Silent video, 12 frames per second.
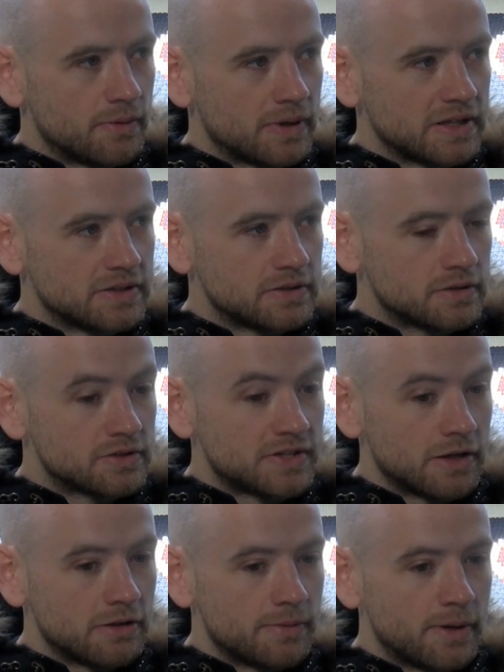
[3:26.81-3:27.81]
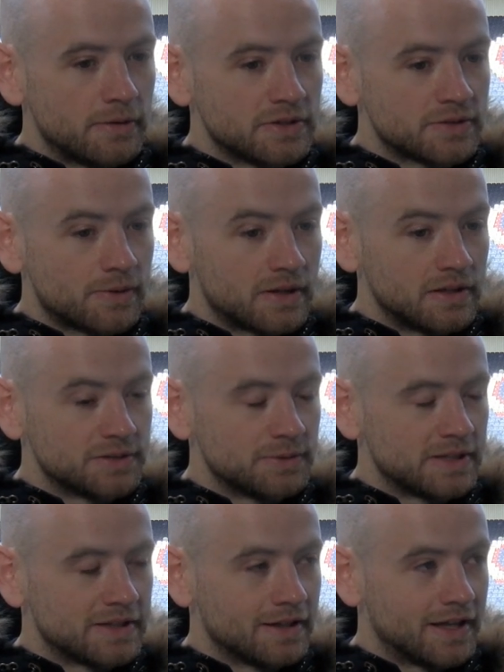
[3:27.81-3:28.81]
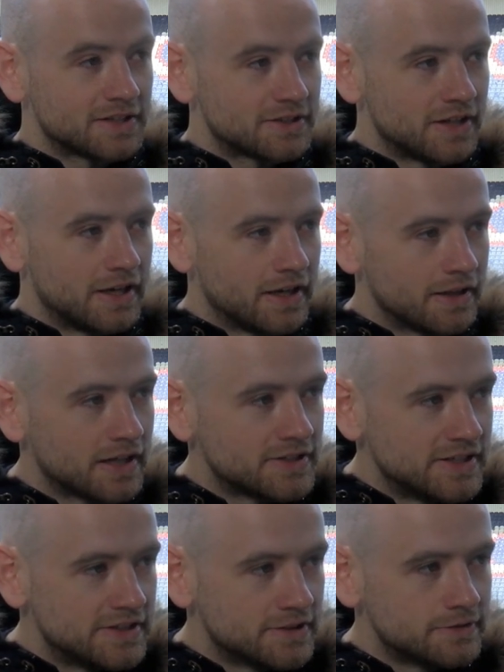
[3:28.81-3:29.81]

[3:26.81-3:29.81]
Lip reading: and we can sell them out as quickly as we did last season.